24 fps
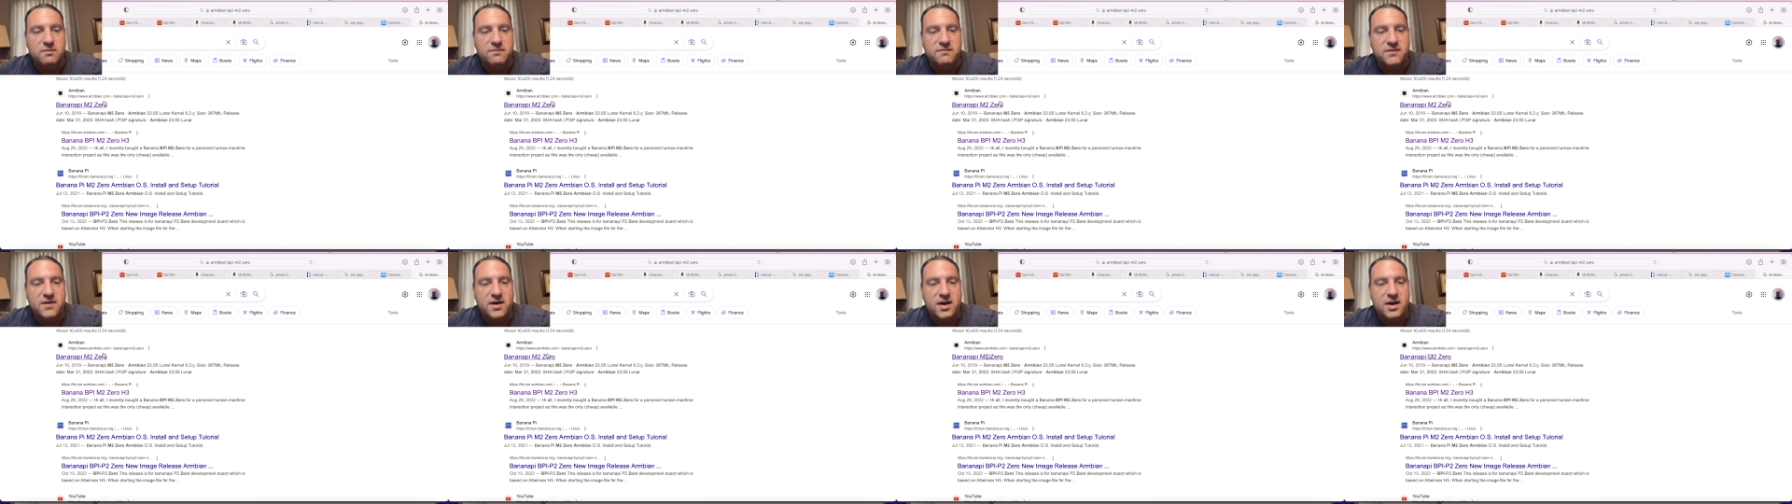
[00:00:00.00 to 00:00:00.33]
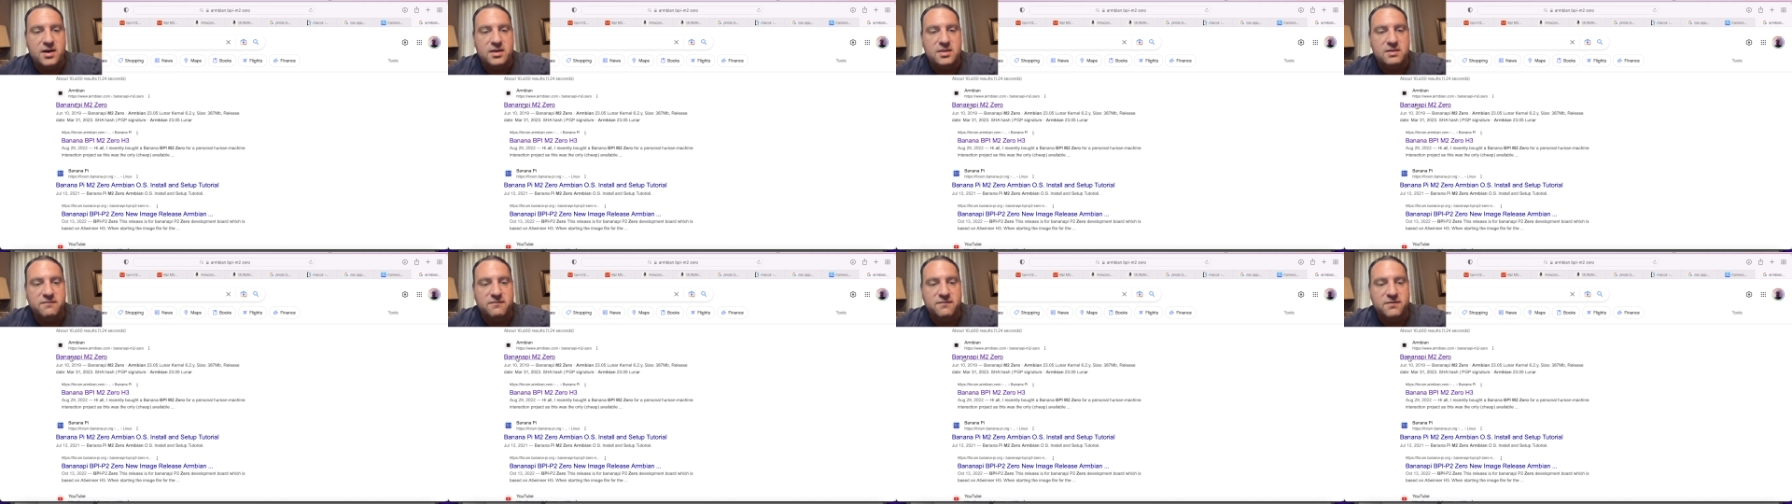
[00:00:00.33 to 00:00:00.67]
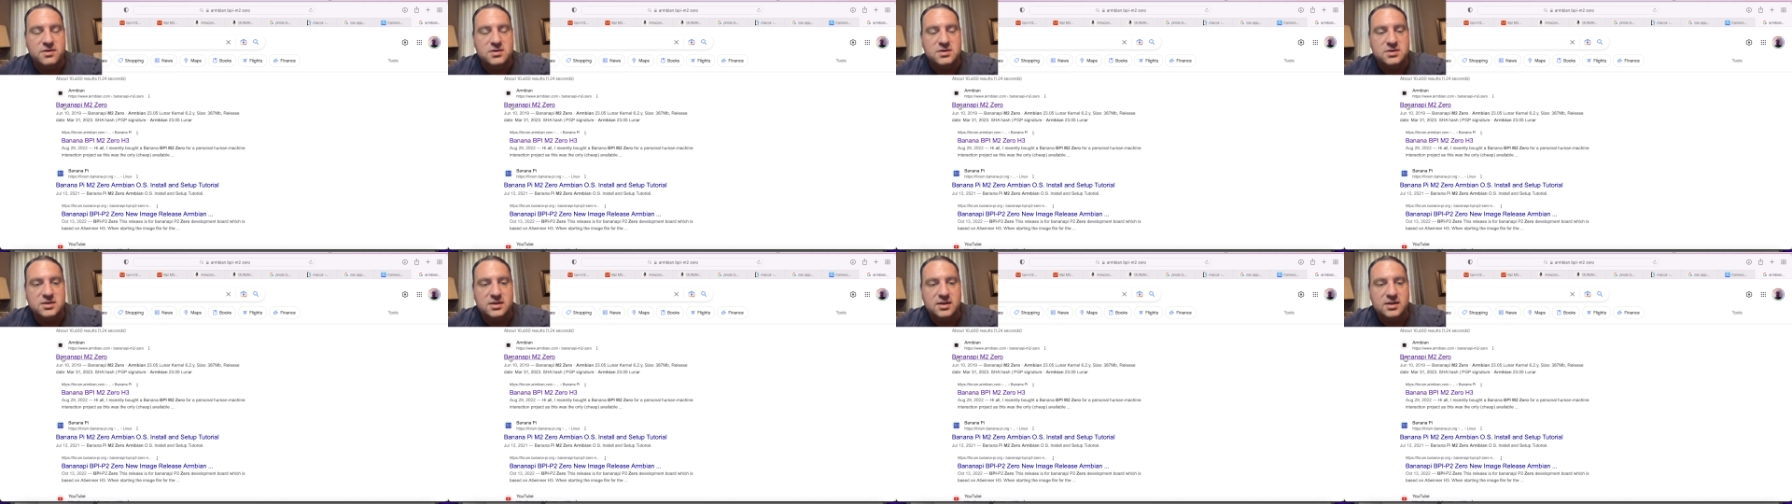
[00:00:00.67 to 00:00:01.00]
find the
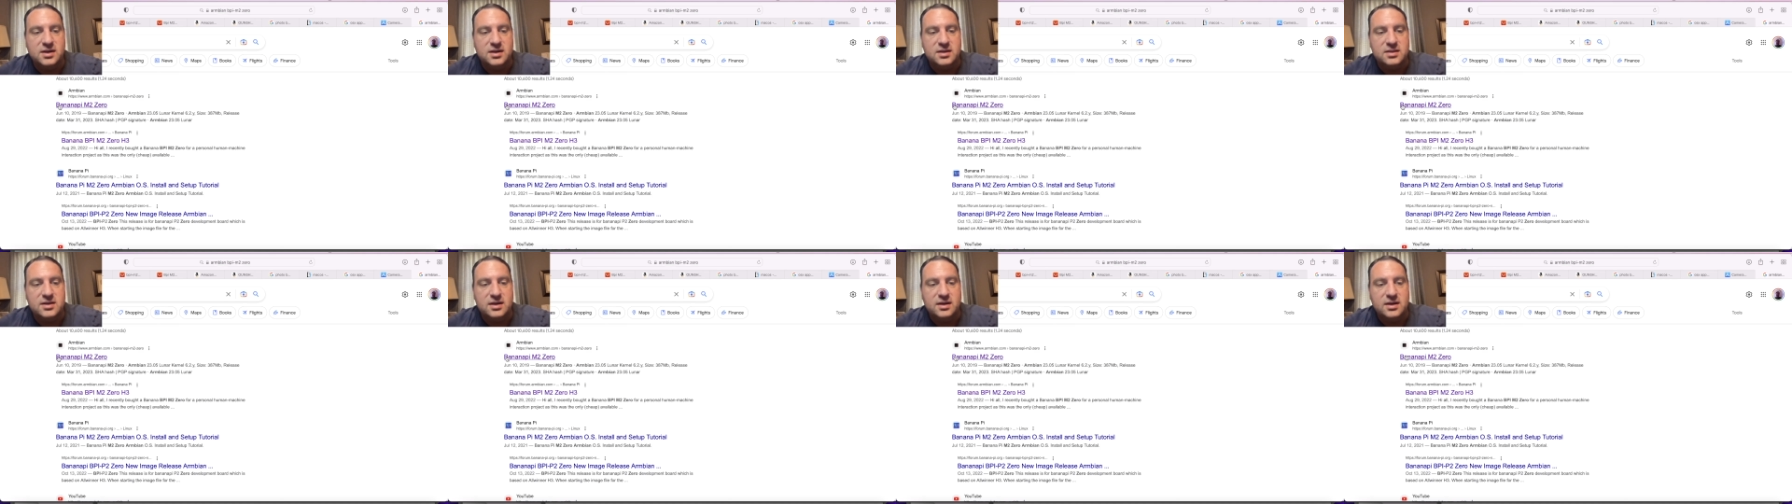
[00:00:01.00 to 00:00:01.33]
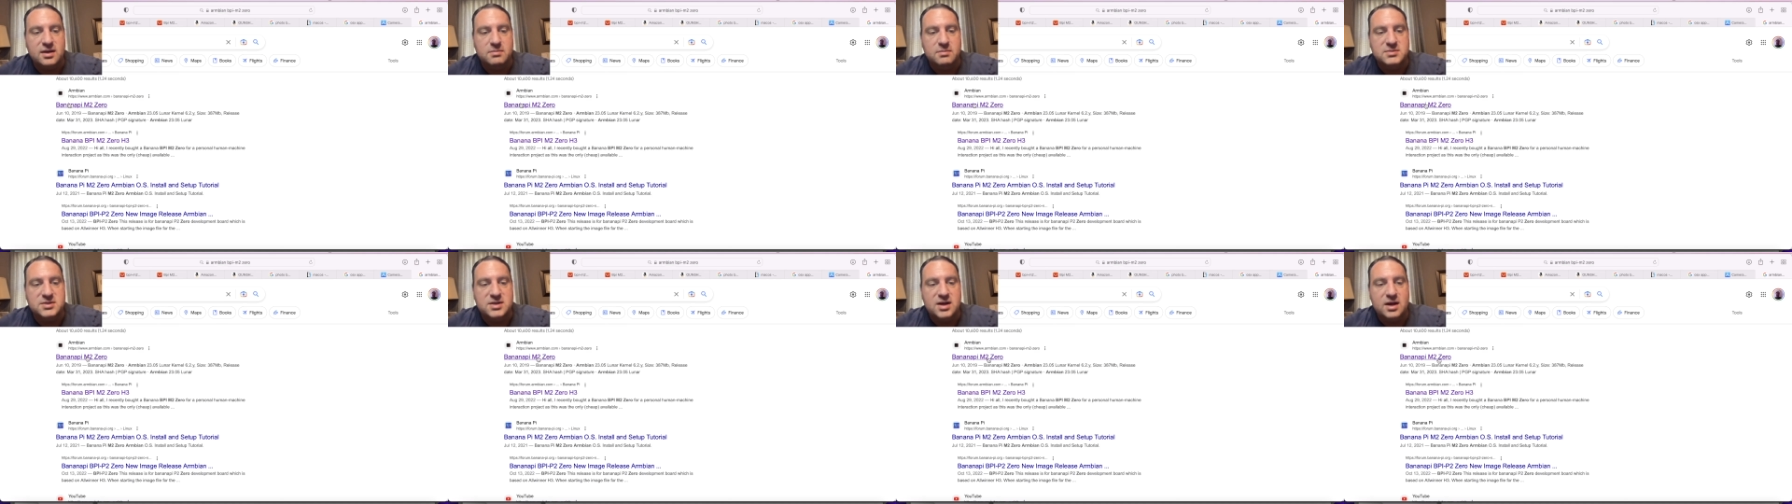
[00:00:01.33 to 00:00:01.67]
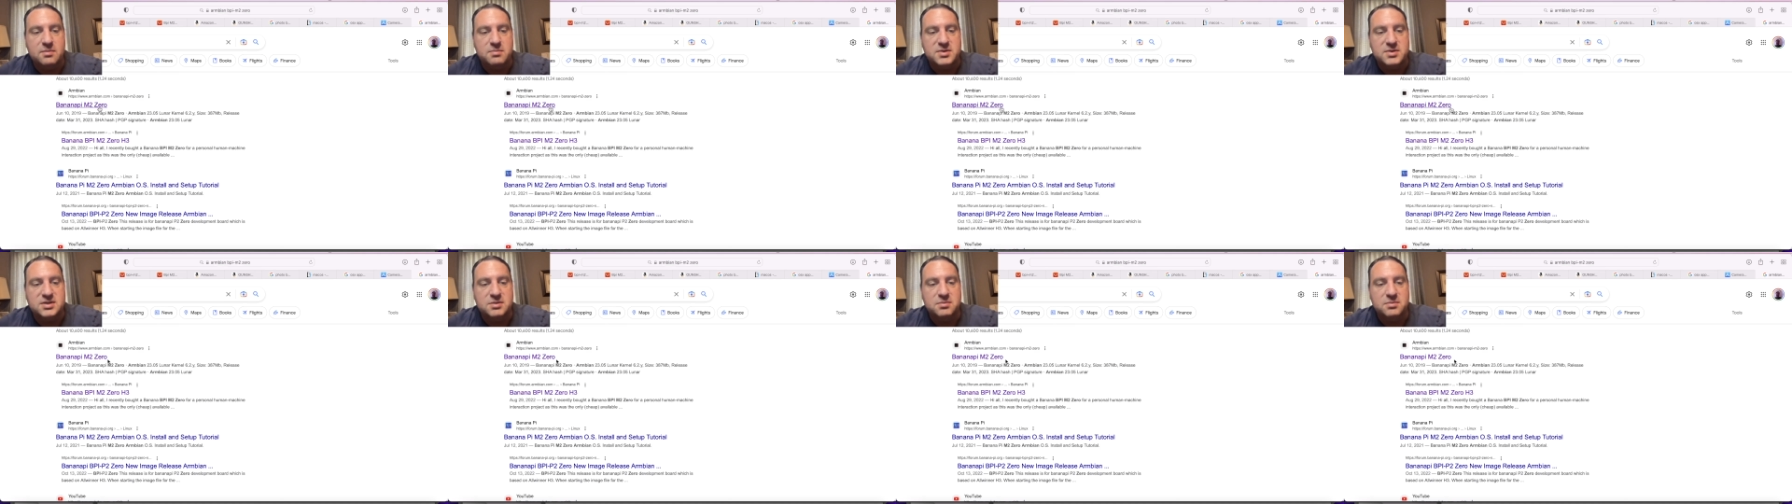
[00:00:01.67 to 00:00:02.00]
first link that comes
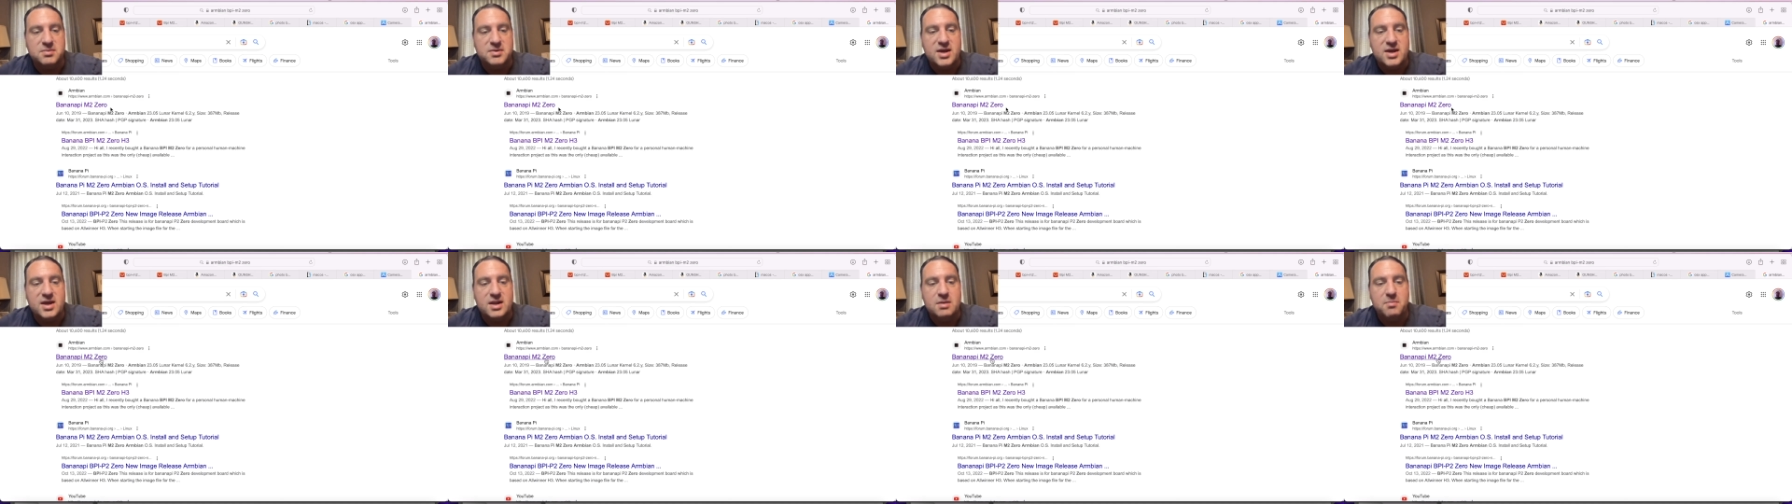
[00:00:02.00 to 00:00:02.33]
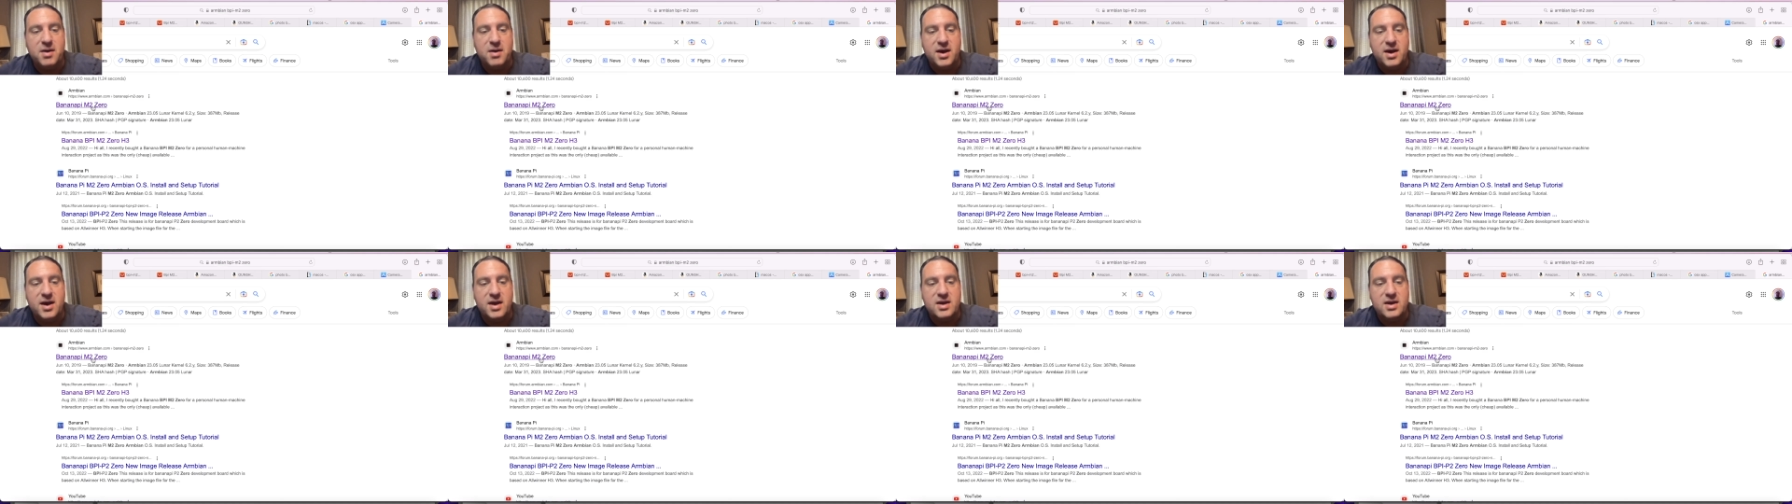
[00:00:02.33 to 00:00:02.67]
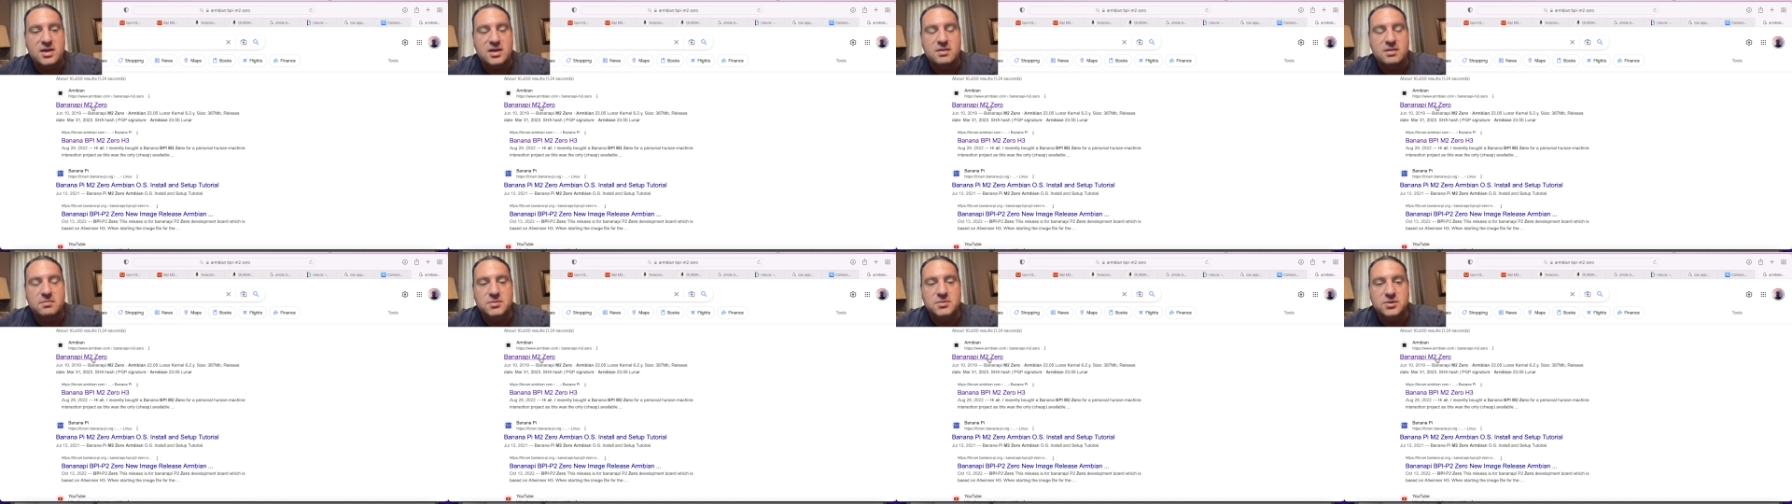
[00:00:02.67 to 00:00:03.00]
up is the Banana Pi
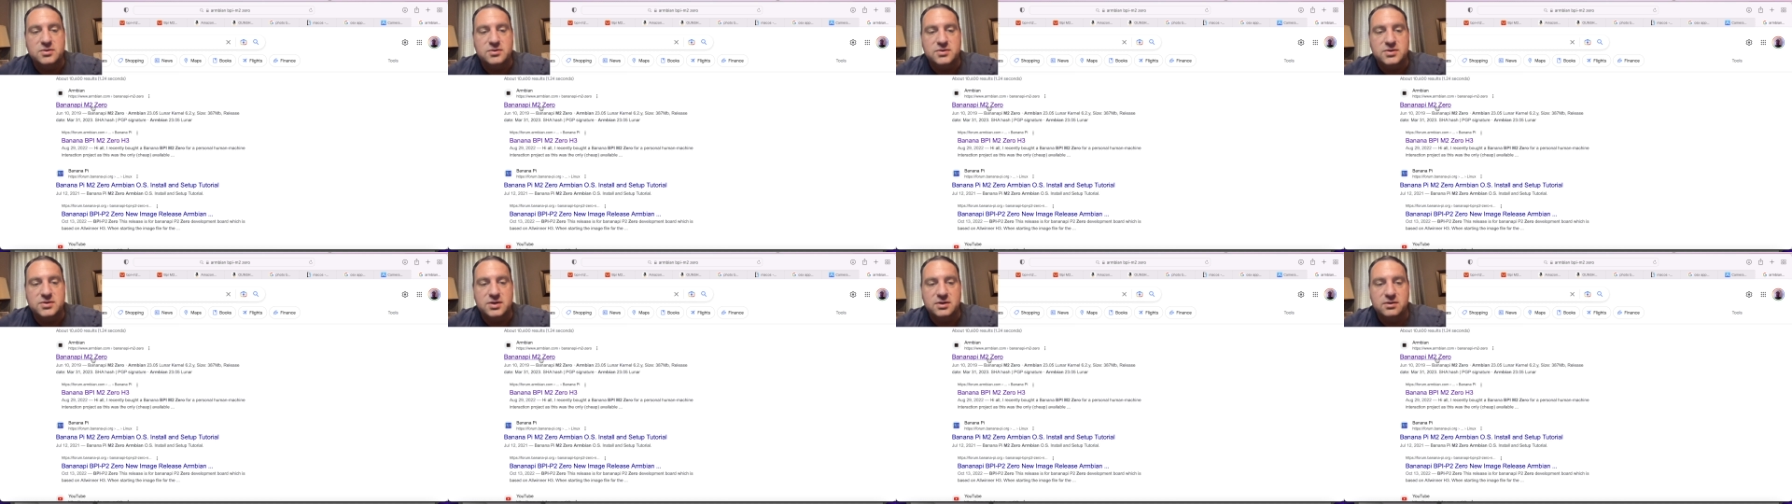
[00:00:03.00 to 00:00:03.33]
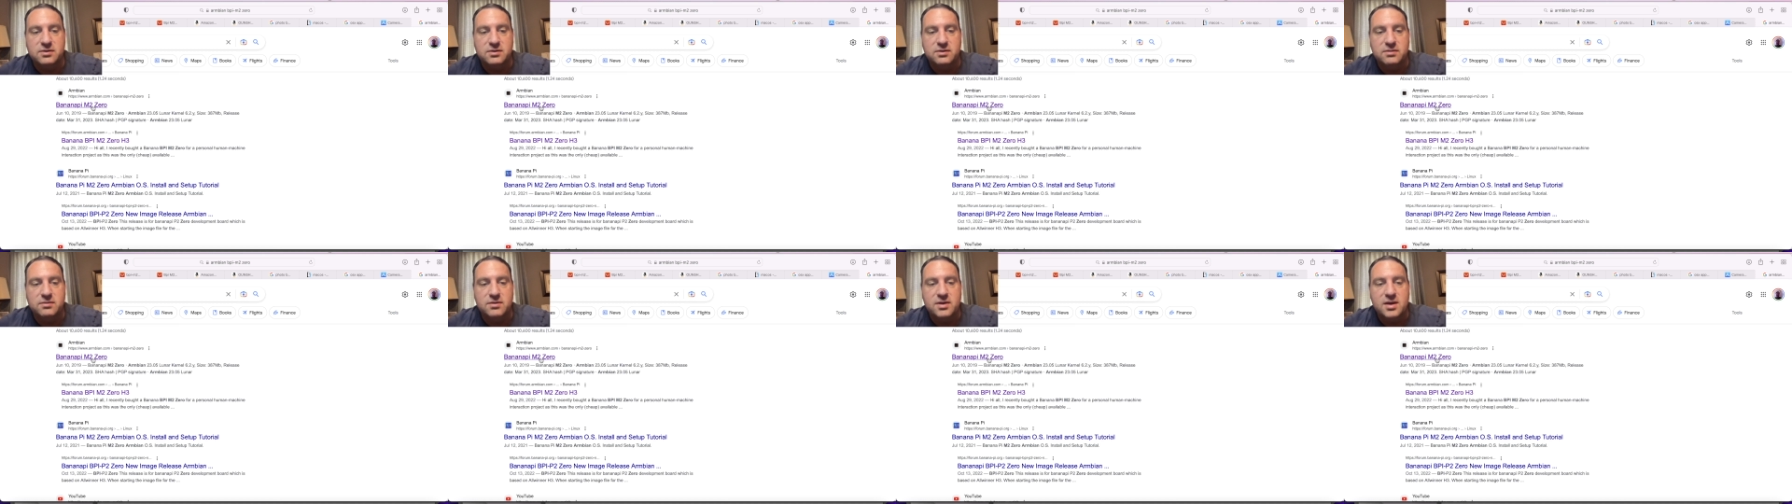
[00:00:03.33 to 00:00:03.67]
M20.